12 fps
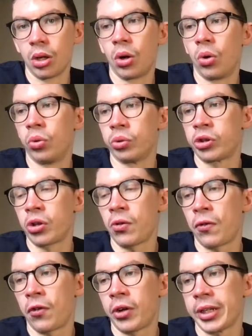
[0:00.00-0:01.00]
Oh, 2
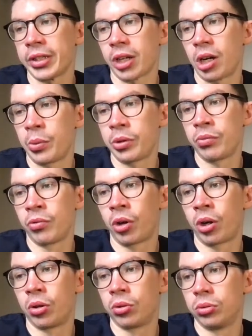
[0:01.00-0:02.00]
threes. I wouldn't
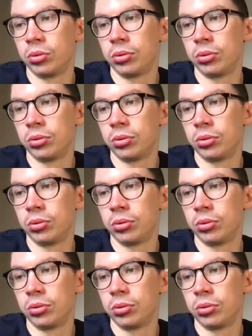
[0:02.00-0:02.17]
roll.